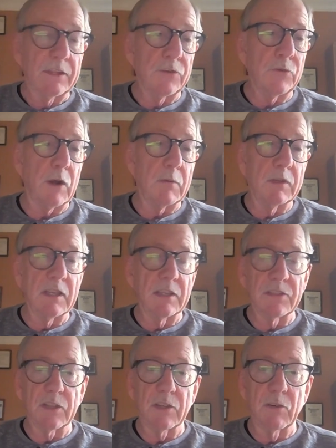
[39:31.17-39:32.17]
The trouble
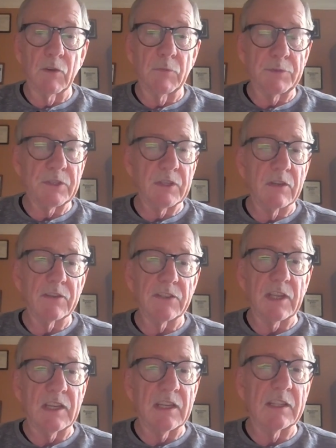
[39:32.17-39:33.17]
is the groups that are
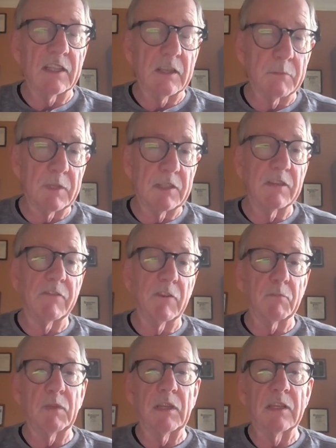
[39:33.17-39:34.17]
studying them in
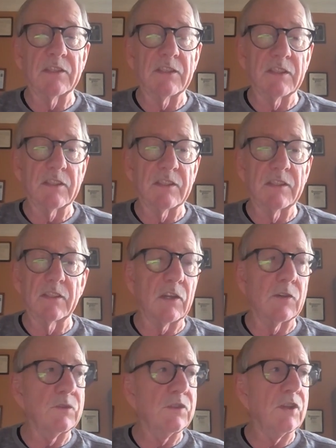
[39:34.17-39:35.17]
different places
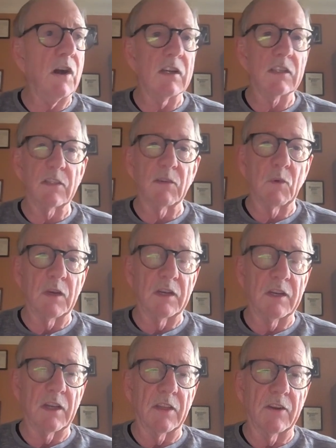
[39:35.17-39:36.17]
don't talk to one
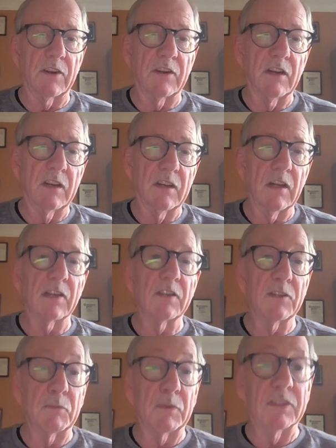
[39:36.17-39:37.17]
another
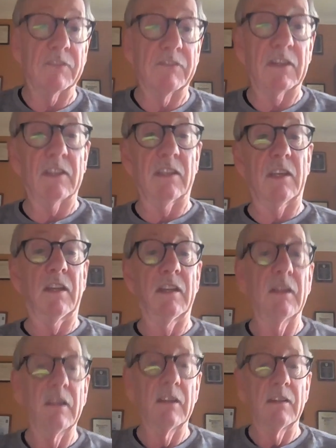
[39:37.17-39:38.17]
specifically.
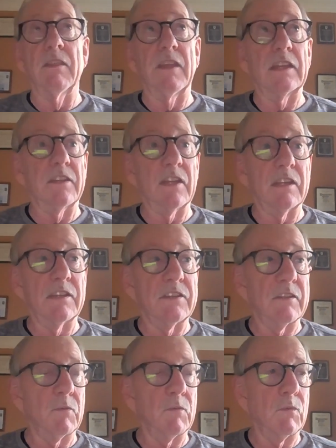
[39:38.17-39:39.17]
They tend
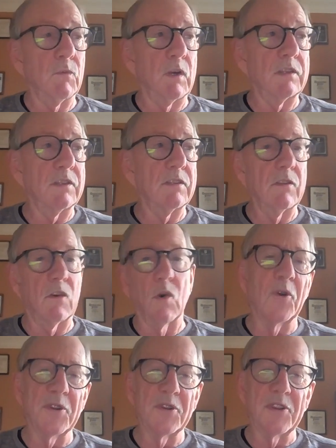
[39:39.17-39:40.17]
to want to
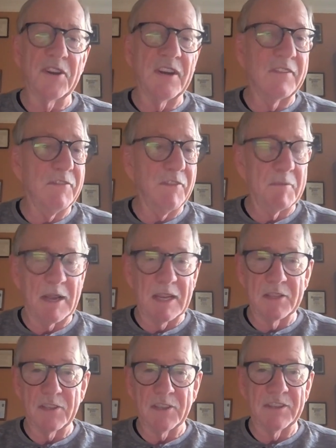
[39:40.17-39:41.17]
hoard their
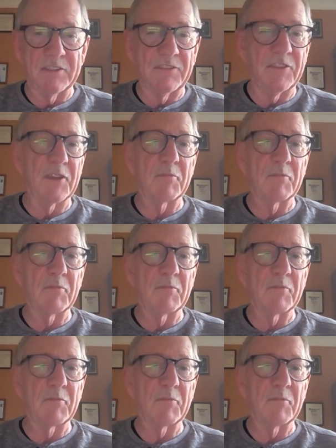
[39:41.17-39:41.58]
information for